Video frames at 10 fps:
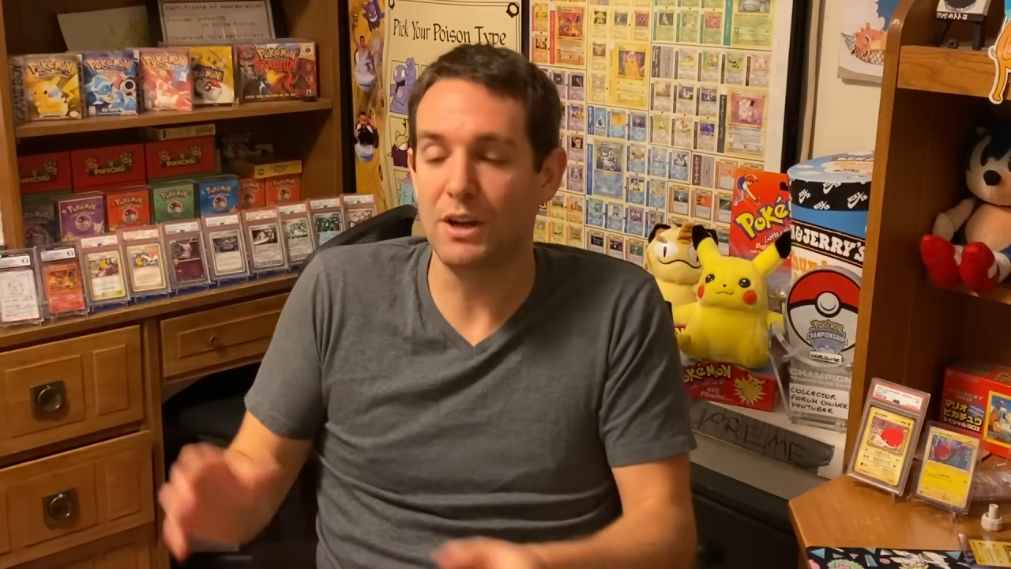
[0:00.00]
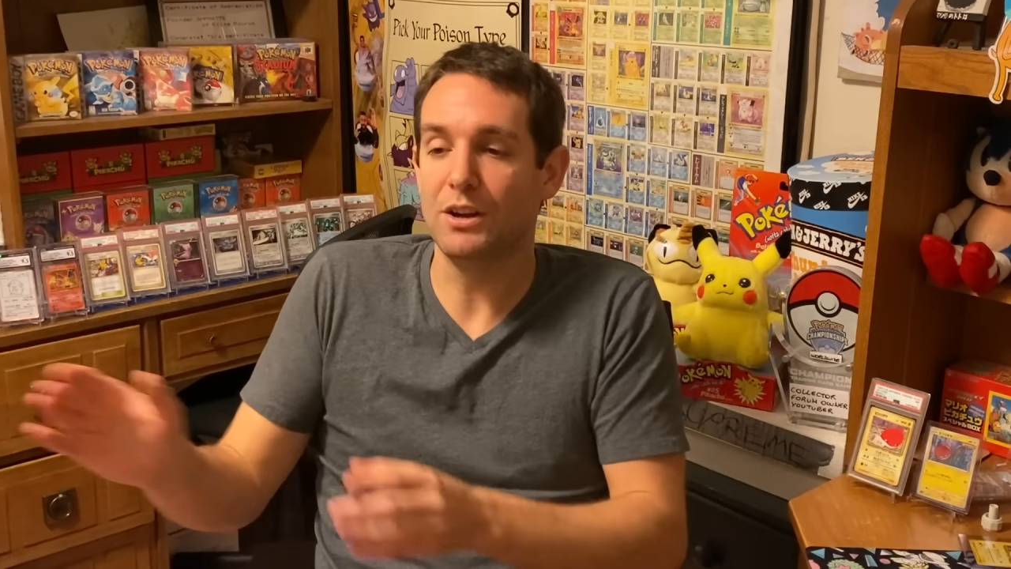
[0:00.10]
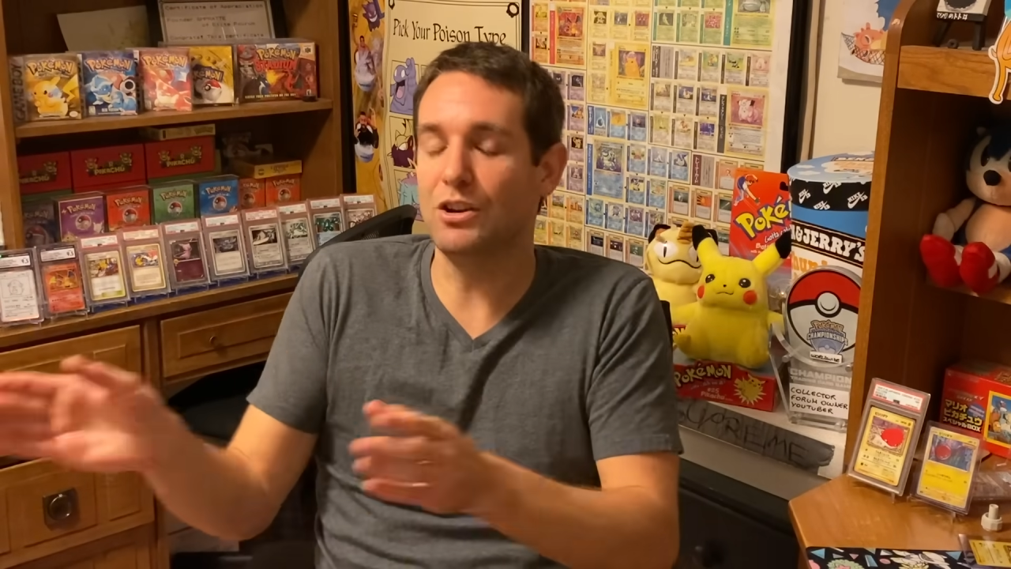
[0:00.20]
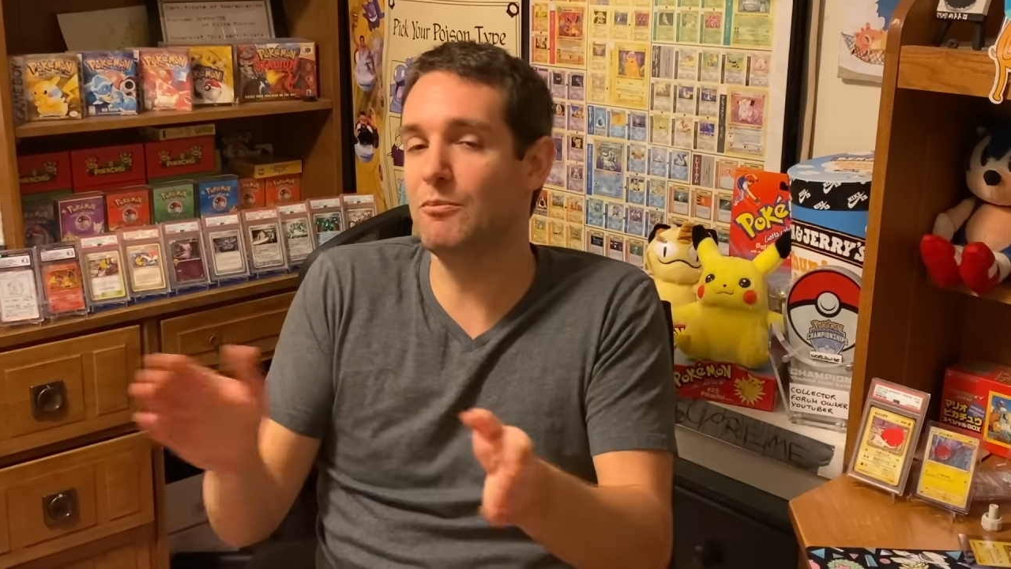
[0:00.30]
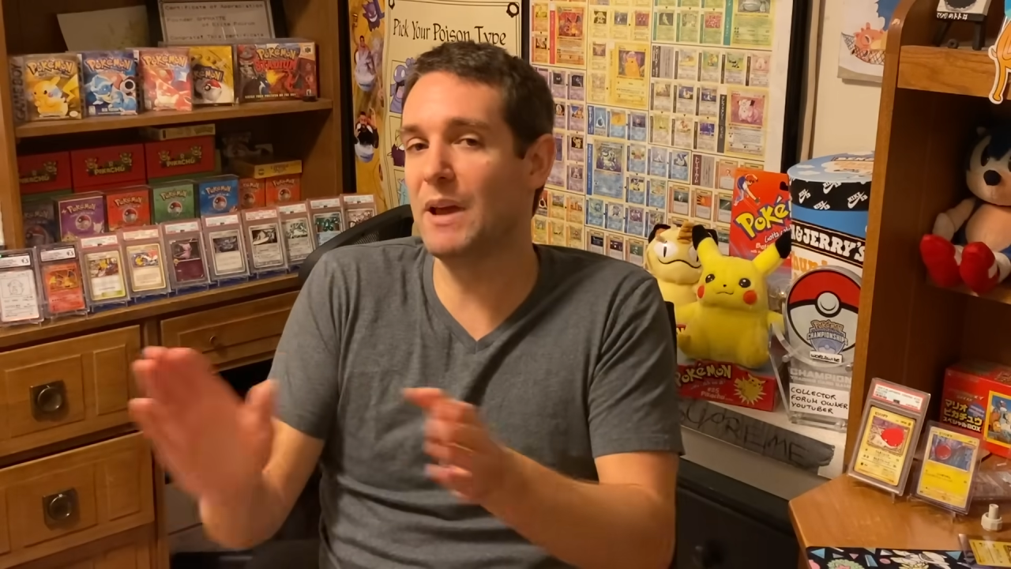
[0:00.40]

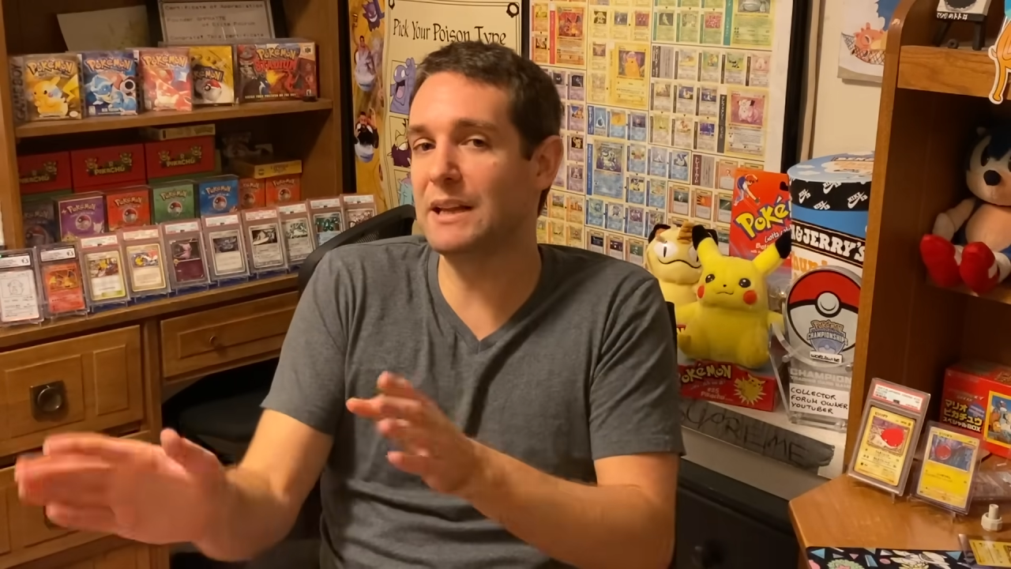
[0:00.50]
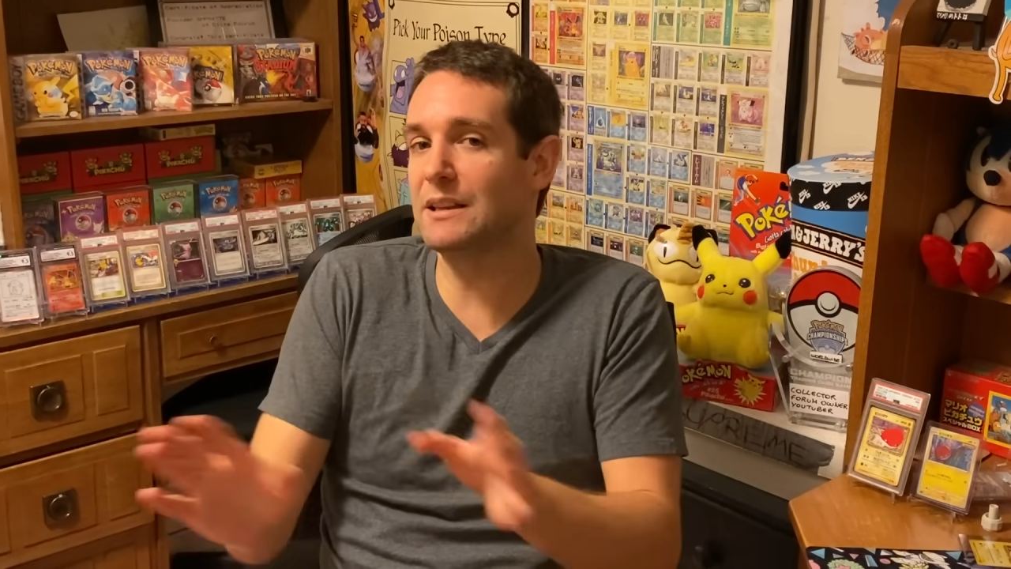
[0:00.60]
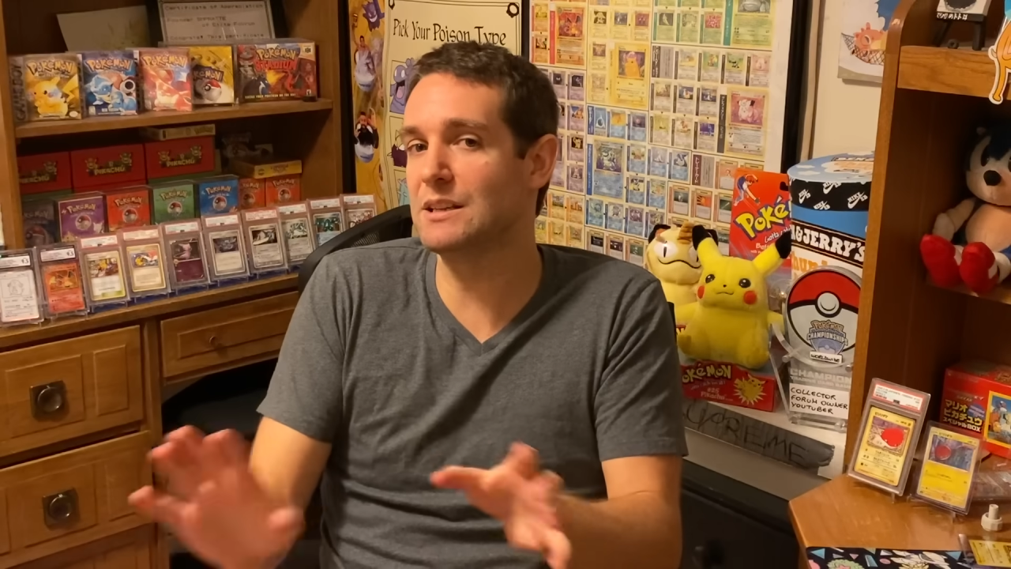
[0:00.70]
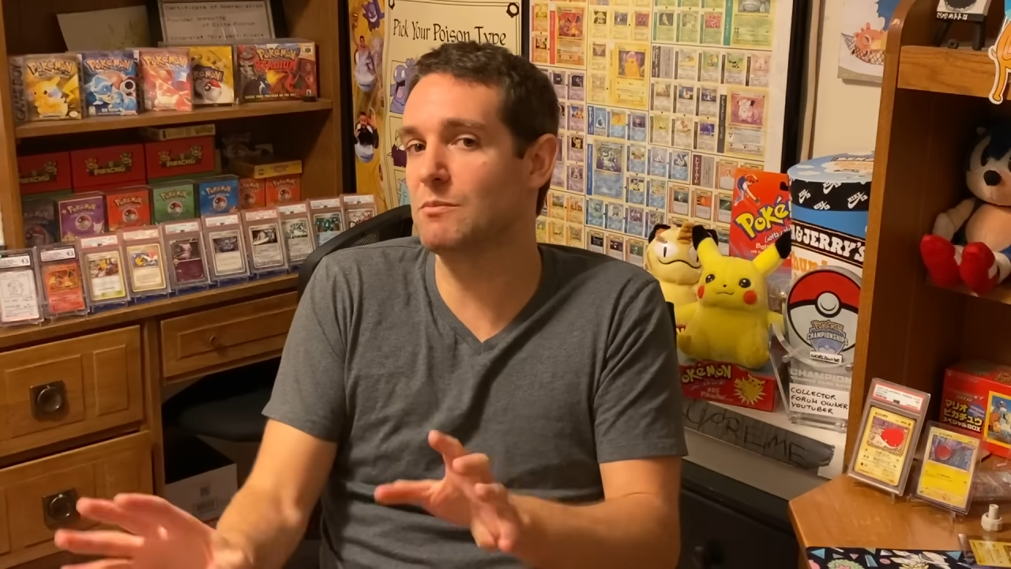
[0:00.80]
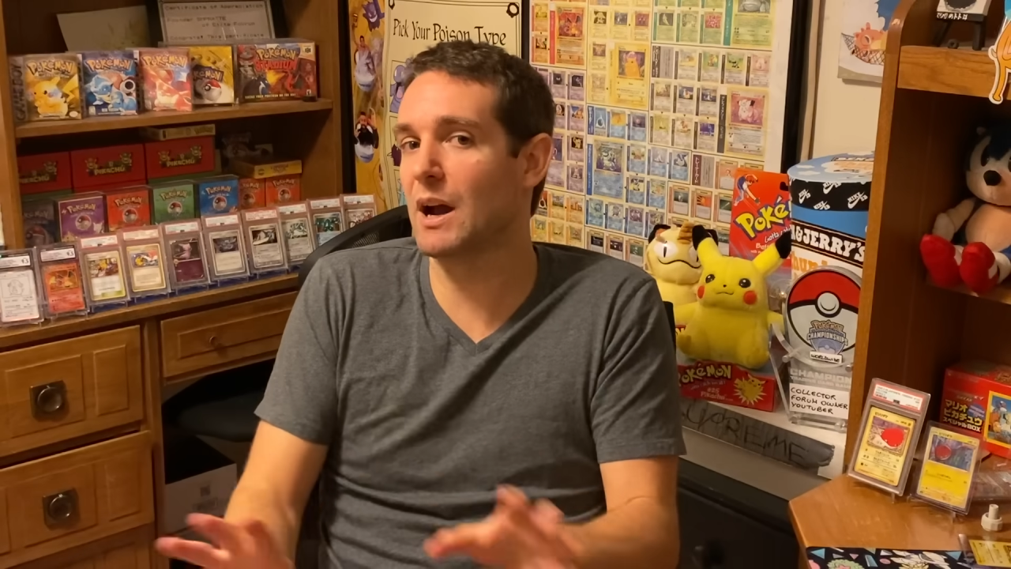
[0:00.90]
you make
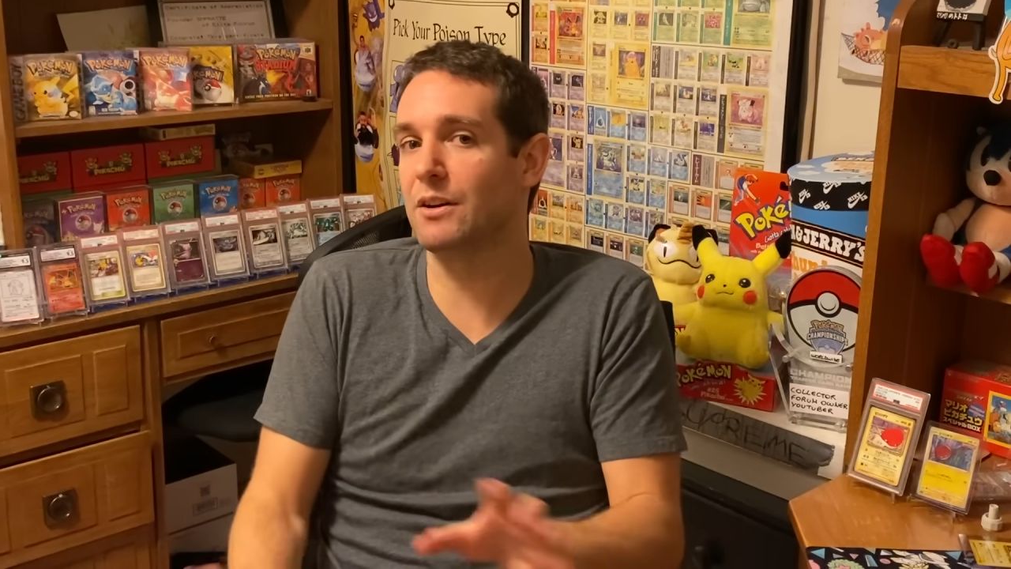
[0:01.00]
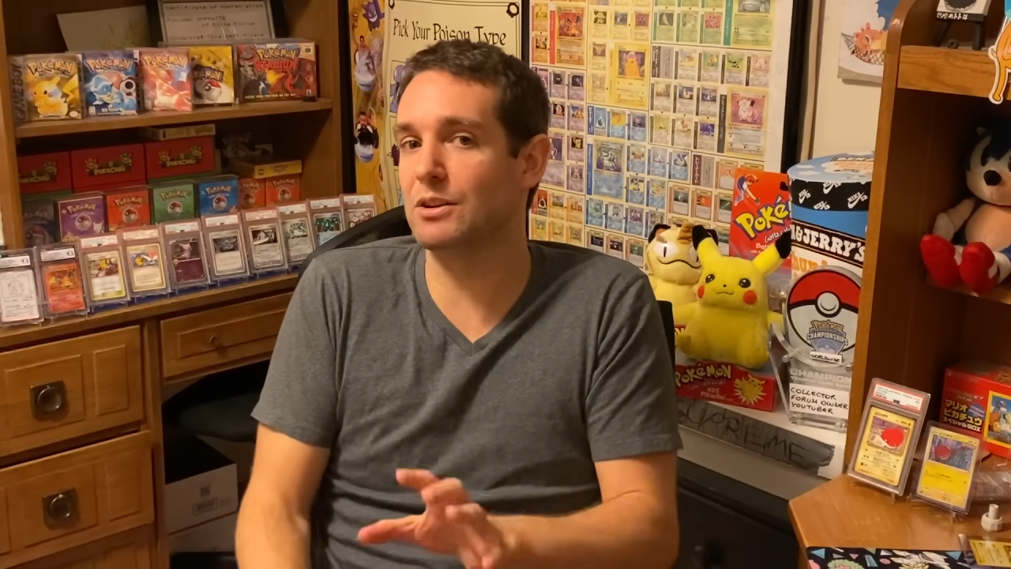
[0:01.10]
these minor